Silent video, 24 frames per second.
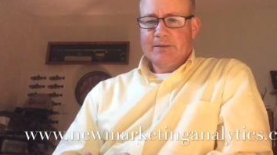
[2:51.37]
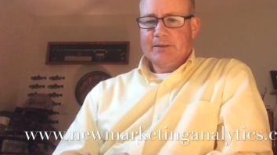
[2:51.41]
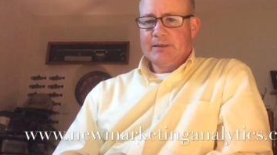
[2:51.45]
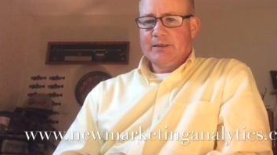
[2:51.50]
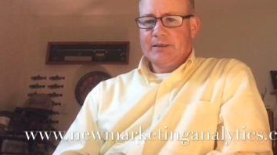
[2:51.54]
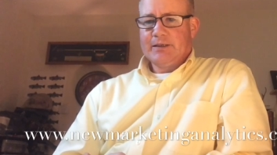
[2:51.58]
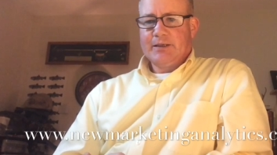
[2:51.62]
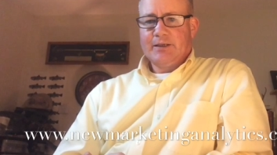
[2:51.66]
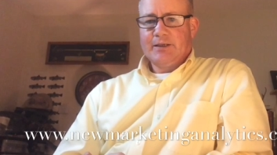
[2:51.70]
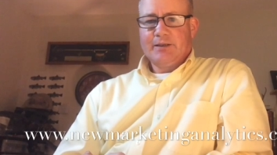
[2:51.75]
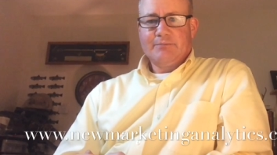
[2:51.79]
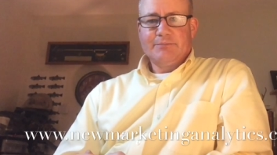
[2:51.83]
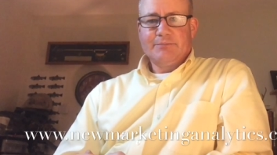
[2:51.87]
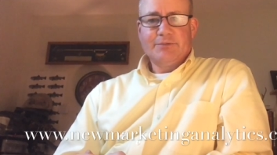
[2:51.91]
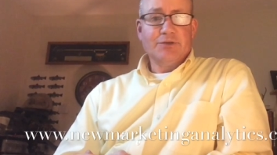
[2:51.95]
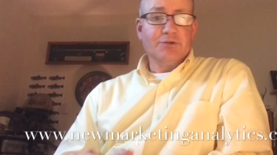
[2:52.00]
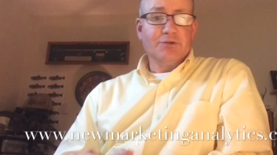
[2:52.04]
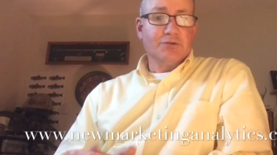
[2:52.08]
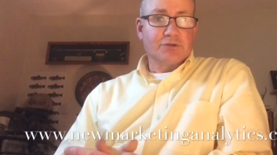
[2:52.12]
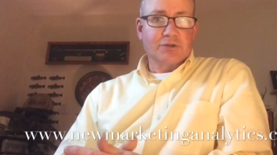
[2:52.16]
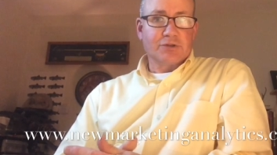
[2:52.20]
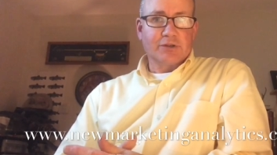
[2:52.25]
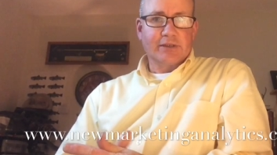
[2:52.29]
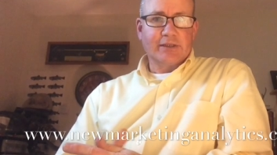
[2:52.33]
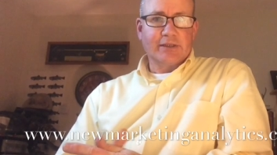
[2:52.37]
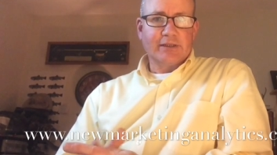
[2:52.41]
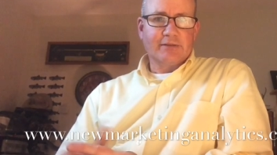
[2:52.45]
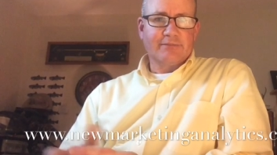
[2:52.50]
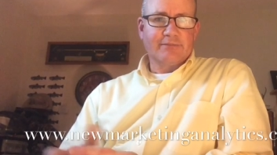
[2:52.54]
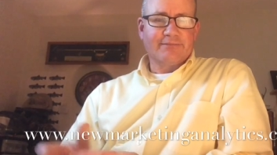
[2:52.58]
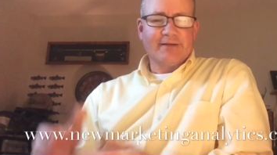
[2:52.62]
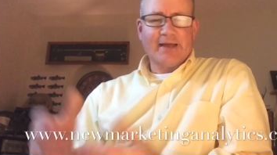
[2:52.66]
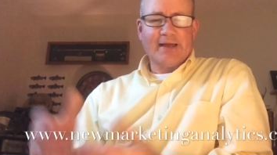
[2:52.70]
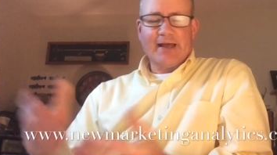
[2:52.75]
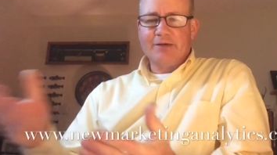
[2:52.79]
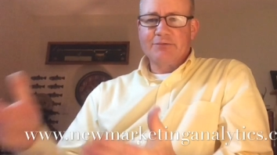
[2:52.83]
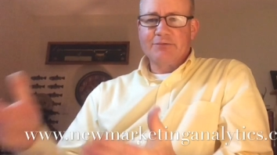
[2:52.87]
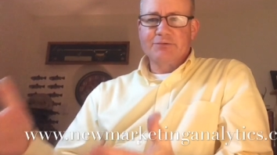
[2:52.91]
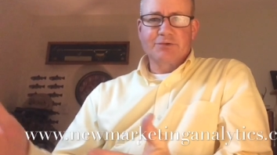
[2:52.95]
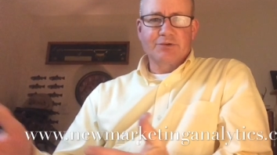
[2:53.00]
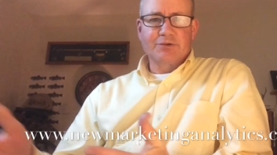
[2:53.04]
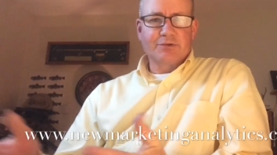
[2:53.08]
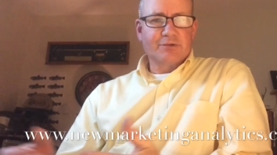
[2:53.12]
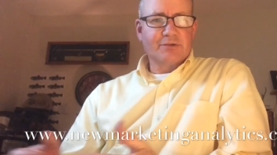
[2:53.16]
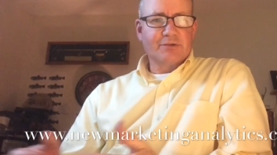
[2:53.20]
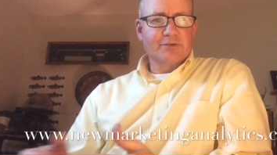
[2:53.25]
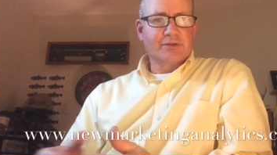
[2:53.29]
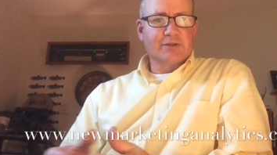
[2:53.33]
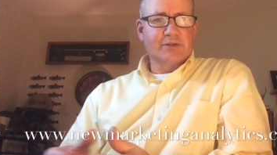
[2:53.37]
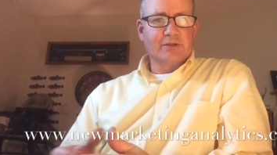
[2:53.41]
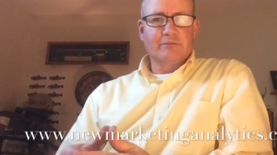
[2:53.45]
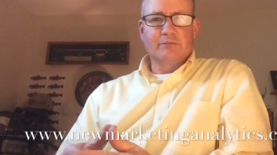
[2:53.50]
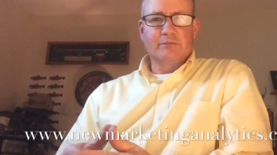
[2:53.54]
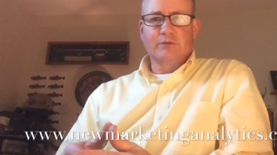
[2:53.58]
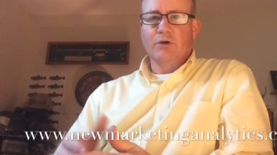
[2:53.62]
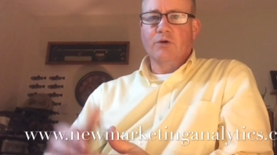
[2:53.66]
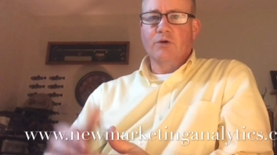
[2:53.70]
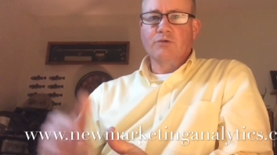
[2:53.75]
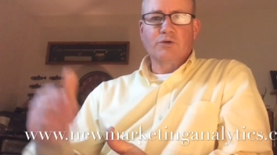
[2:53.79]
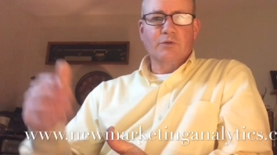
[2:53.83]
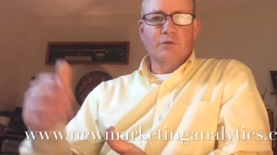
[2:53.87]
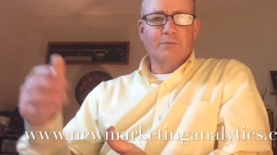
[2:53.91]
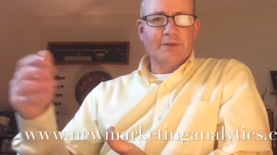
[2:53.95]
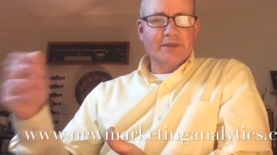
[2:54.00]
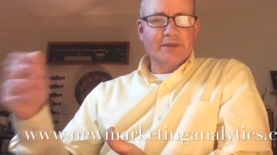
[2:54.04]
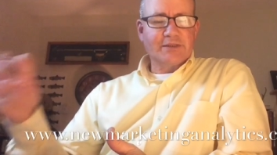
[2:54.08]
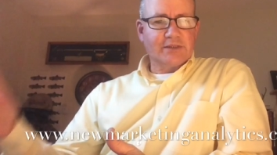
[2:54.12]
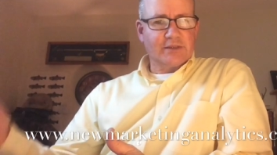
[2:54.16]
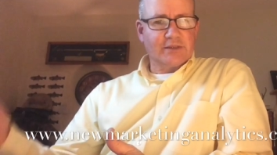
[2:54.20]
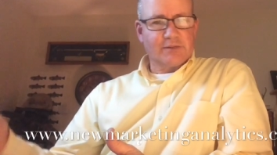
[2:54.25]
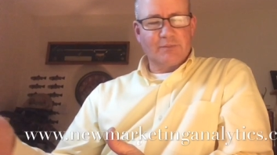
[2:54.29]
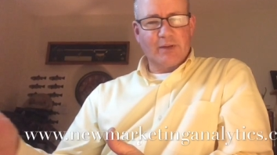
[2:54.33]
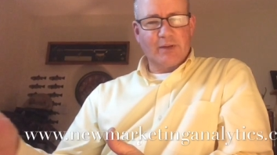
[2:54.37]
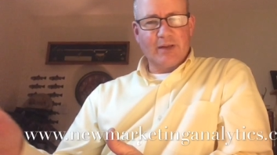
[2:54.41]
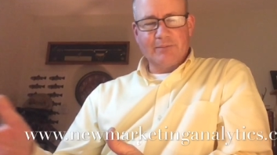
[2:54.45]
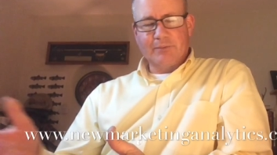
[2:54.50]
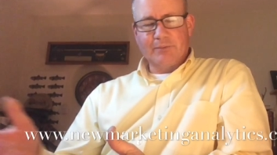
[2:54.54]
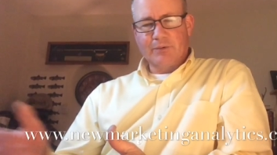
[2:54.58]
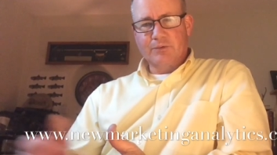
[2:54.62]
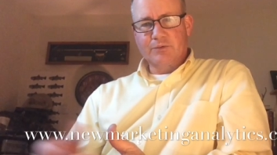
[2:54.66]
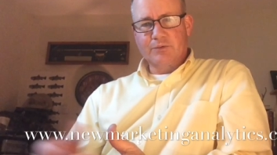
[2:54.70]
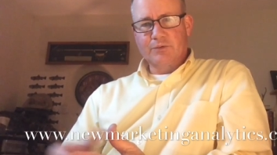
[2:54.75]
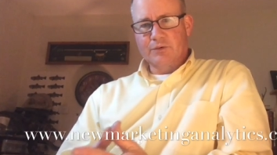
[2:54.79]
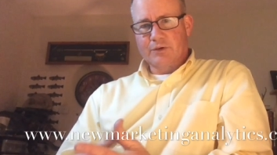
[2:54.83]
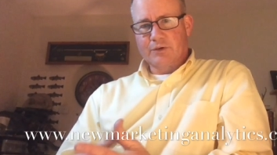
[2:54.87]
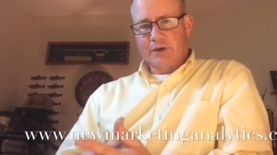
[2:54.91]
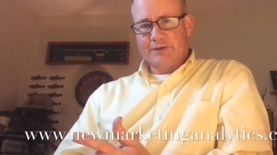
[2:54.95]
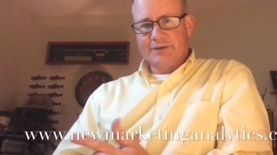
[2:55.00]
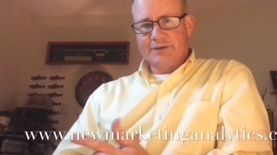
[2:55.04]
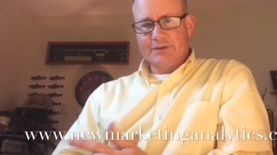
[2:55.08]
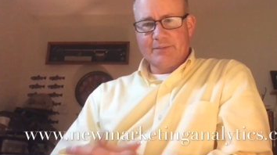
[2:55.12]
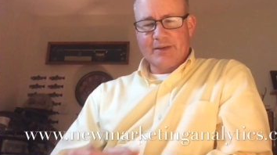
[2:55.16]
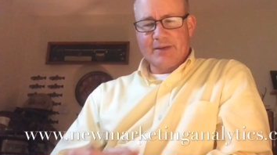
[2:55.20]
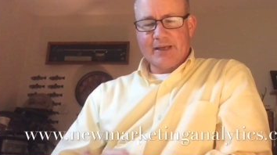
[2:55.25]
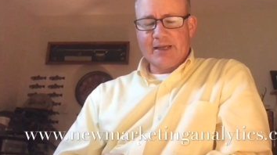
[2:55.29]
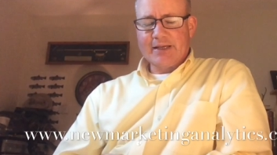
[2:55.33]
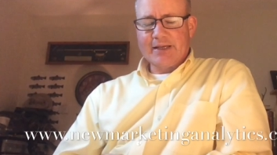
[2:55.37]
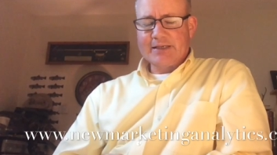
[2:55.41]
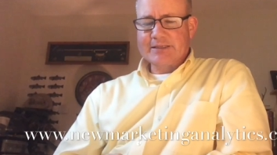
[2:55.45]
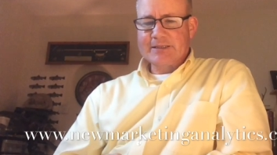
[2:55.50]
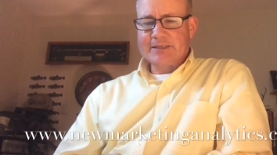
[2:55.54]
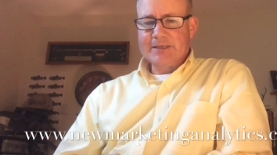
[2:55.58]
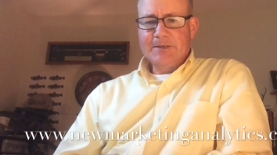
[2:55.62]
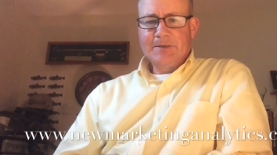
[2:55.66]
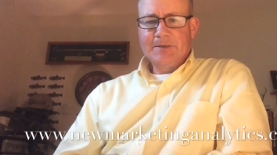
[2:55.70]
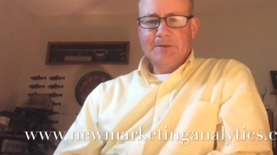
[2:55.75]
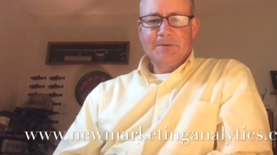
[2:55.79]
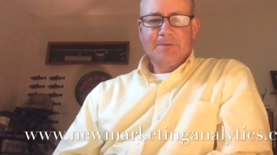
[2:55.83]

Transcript: um, usually the founders and local business people who are on the banks.